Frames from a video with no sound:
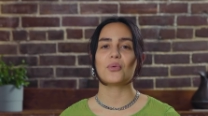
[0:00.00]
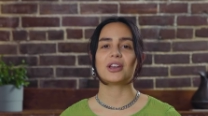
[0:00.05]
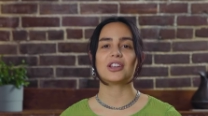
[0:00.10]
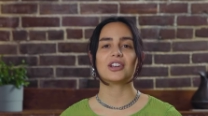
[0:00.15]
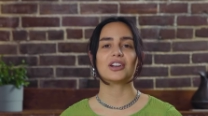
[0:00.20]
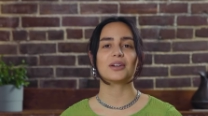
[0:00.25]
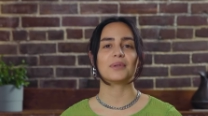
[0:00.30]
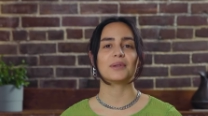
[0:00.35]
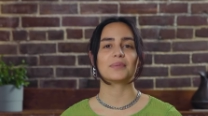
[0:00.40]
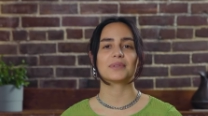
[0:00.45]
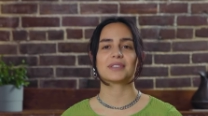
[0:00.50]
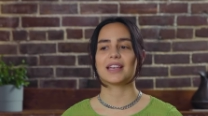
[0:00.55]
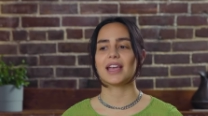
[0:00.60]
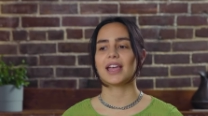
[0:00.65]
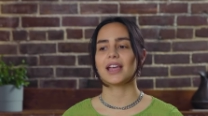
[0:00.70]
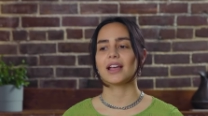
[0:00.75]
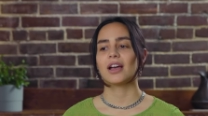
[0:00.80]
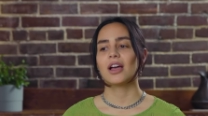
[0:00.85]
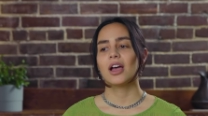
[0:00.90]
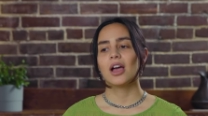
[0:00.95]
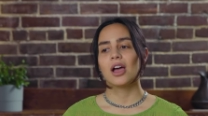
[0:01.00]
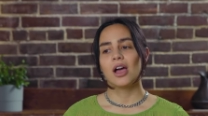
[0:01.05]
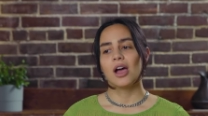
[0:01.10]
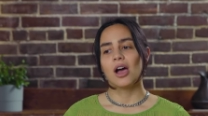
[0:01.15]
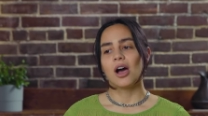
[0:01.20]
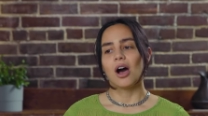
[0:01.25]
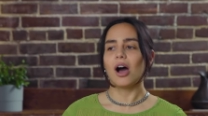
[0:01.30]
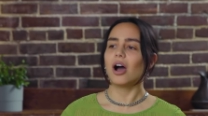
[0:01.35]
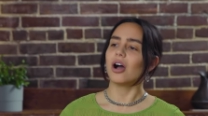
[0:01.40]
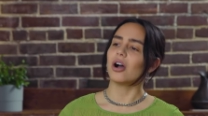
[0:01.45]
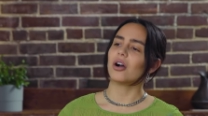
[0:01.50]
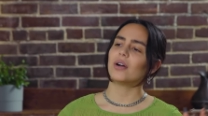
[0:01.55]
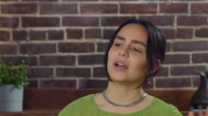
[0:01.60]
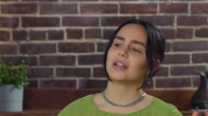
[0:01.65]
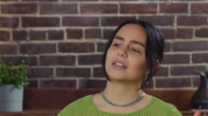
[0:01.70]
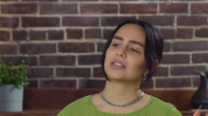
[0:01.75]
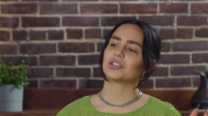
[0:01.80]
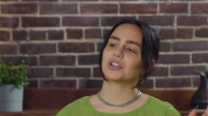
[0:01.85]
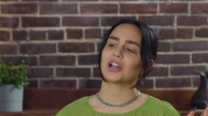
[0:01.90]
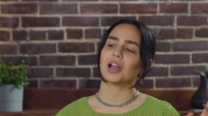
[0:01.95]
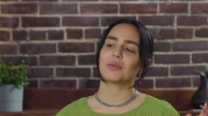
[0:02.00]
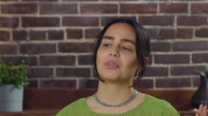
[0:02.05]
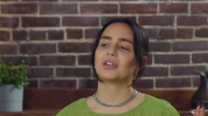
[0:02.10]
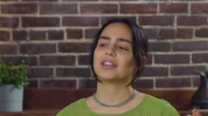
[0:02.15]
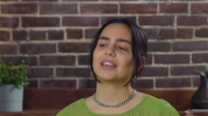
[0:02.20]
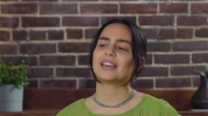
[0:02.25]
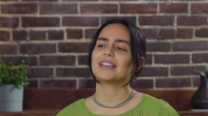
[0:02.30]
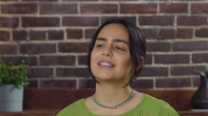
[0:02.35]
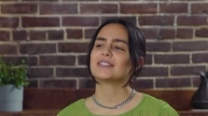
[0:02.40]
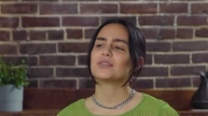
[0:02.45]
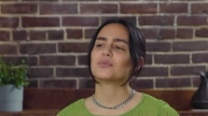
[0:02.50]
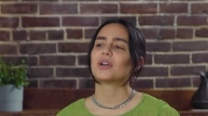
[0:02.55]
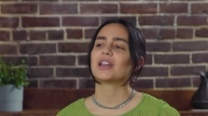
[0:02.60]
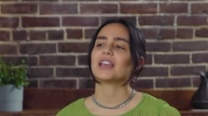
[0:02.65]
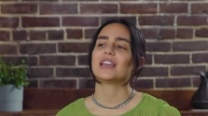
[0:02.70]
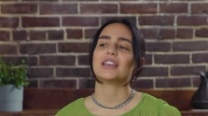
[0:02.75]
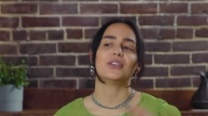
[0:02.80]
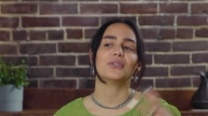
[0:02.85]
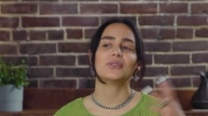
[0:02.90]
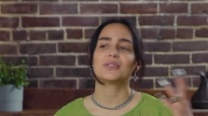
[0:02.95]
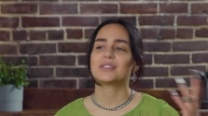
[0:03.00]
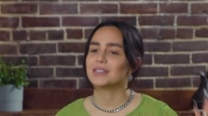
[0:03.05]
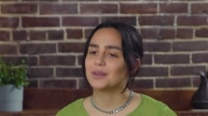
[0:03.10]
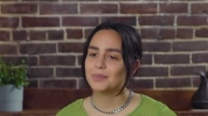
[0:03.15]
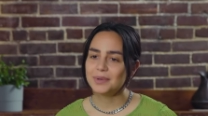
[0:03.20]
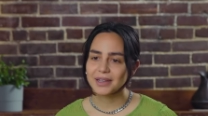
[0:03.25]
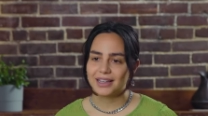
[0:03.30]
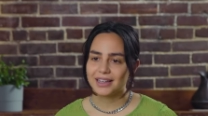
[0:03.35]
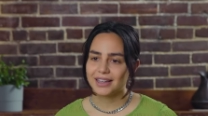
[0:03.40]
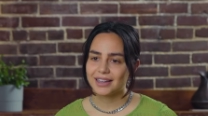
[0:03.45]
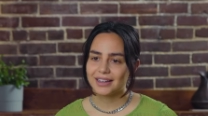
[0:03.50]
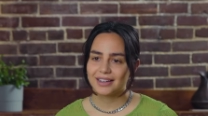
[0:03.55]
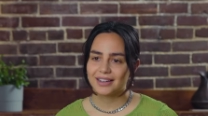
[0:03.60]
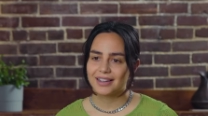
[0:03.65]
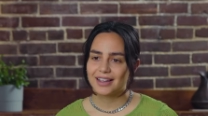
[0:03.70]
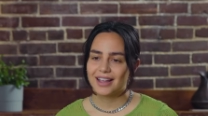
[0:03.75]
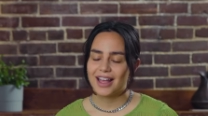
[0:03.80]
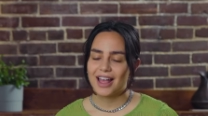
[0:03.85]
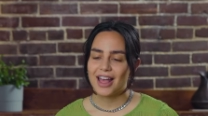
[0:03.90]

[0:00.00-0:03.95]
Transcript: when you hear people saying, oh, Instagram really isn't what it used to be,